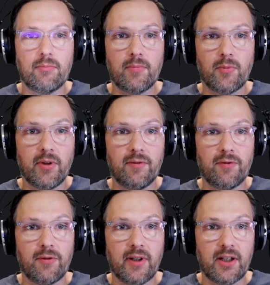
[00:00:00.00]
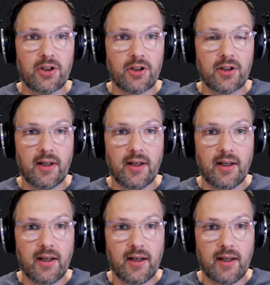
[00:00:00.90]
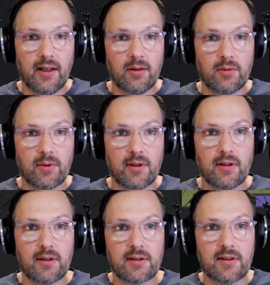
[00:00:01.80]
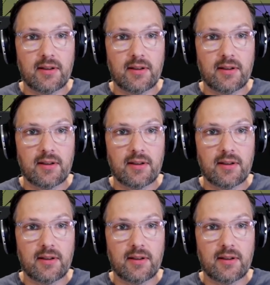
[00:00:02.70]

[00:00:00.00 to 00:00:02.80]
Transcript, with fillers: Refresh. Hello world.